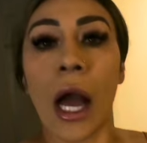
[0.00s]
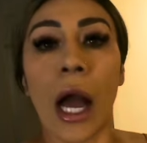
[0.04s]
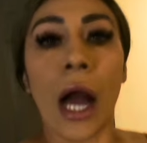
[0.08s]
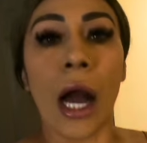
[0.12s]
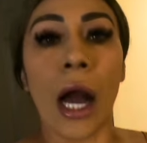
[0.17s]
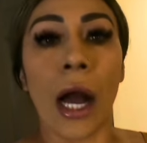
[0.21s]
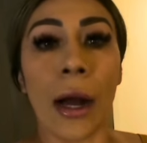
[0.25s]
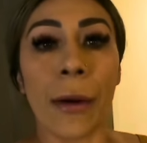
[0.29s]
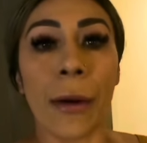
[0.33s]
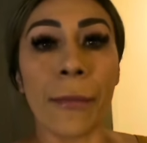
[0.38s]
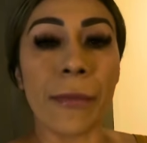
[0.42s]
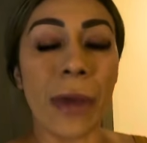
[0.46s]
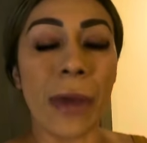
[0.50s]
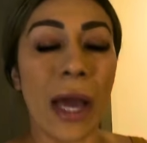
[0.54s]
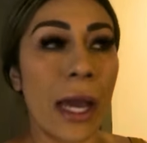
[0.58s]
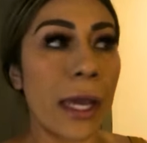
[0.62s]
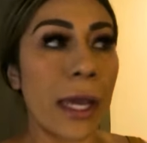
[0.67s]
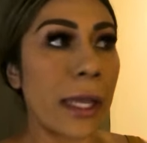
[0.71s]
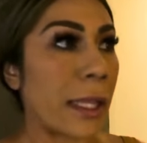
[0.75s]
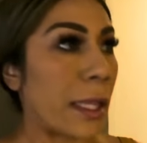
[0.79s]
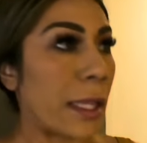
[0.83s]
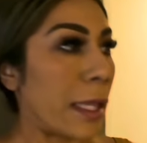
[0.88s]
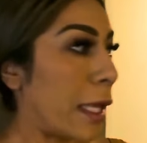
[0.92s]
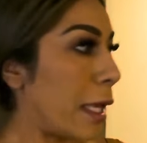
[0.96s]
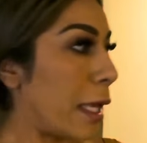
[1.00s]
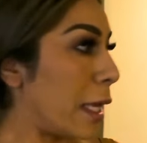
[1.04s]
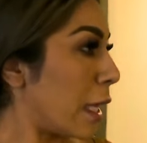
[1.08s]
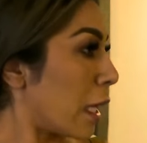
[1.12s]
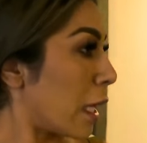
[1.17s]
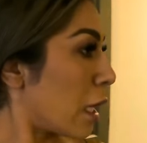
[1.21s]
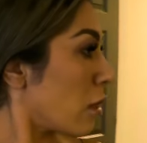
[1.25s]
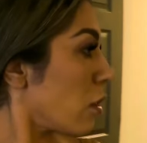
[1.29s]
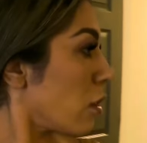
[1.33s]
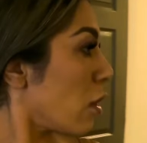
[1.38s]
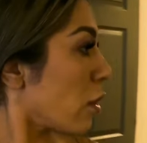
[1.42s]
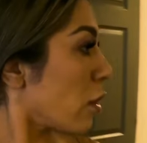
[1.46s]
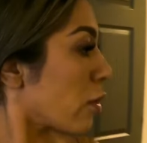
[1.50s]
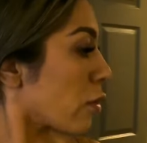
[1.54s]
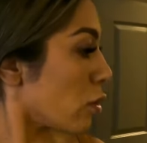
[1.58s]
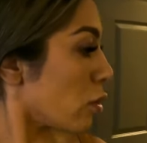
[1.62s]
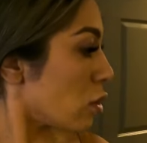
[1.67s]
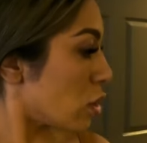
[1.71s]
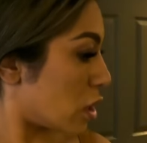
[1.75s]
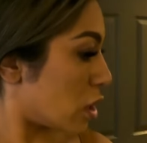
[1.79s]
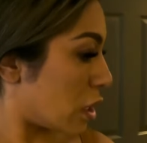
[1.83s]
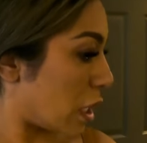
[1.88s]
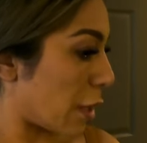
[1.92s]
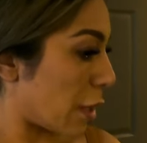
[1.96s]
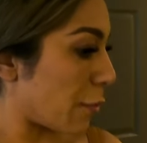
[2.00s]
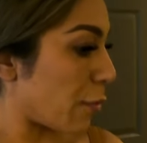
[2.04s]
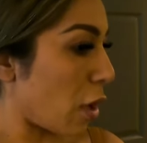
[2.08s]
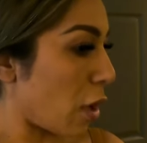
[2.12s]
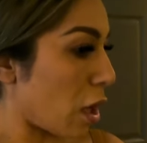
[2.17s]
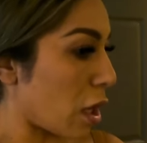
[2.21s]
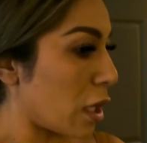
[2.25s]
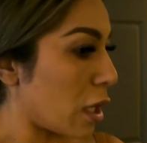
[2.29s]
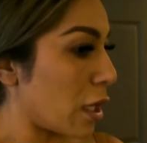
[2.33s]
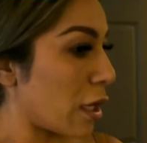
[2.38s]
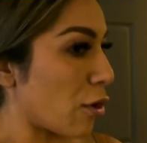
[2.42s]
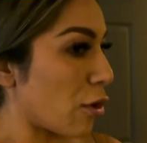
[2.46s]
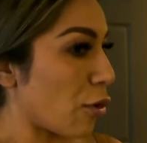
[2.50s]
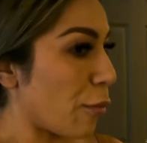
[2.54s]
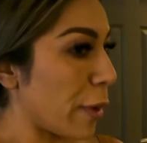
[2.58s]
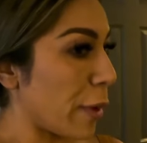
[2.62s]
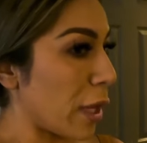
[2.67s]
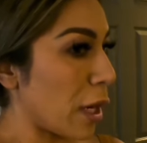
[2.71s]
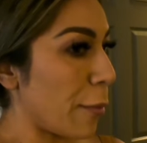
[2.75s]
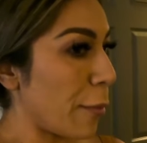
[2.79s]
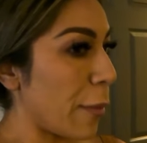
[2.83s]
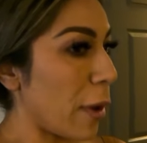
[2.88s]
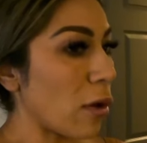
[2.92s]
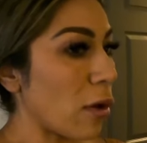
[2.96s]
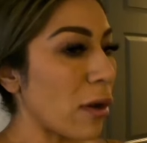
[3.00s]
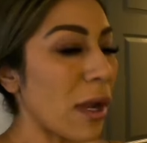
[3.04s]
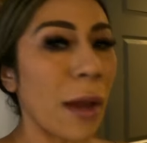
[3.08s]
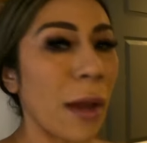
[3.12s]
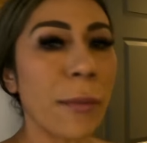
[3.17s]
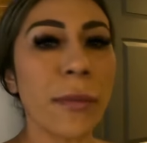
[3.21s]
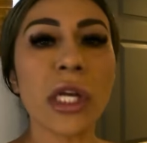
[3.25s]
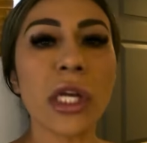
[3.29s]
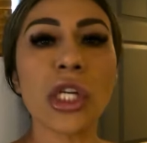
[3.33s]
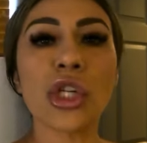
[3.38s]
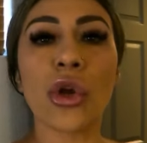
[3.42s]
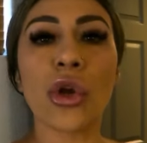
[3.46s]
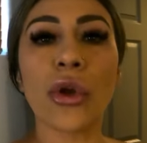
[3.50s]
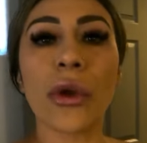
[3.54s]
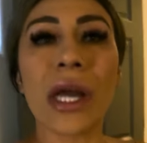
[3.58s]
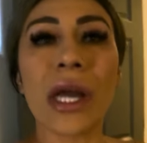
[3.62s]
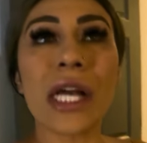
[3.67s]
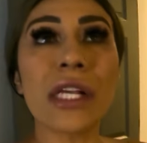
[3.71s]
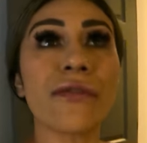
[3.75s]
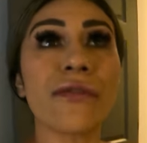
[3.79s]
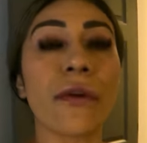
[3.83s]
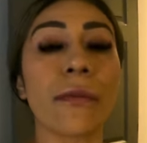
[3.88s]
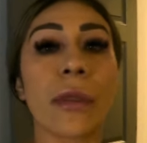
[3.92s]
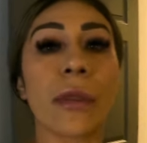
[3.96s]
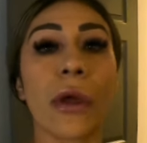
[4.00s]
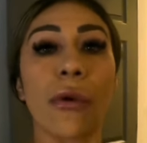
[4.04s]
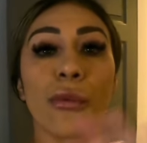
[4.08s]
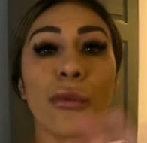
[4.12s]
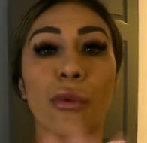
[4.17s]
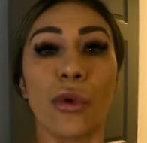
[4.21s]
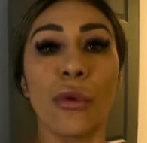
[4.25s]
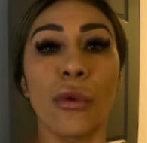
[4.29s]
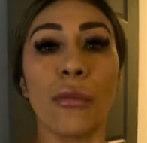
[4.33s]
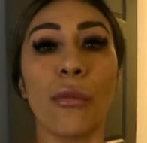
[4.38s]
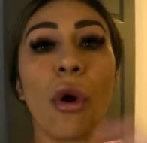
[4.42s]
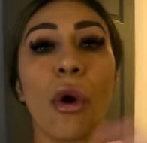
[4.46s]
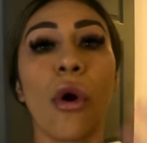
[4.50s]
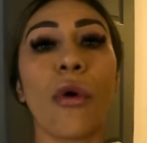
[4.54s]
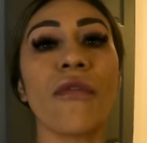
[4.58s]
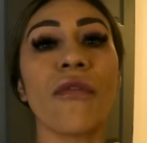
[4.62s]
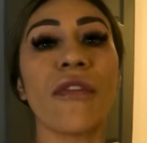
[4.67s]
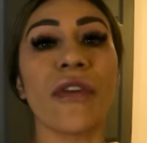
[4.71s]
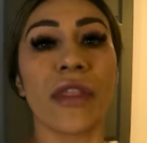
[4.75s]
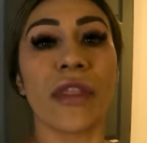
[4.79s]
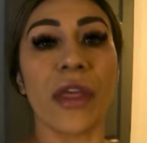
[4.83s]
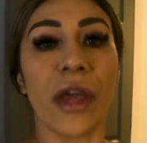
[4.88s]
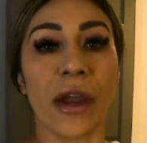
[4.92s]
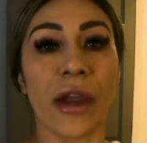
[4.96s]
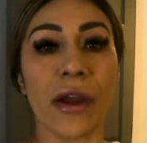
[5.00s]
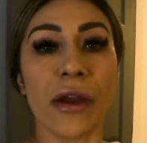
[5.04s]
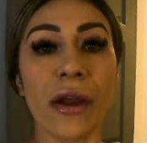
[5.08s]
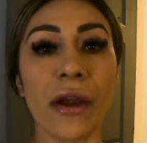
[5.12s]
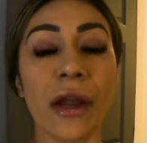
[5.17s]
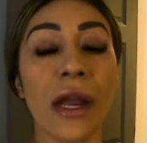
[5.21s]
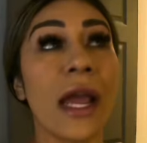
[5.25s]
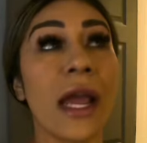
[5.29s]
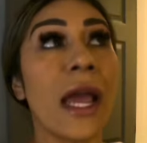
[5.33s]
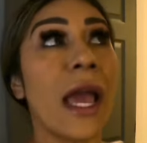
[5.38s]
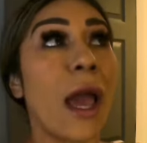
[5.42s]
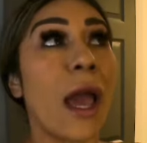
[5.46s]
I think the girls did blog a little bit about it. I'm going to show you guys from the room over there.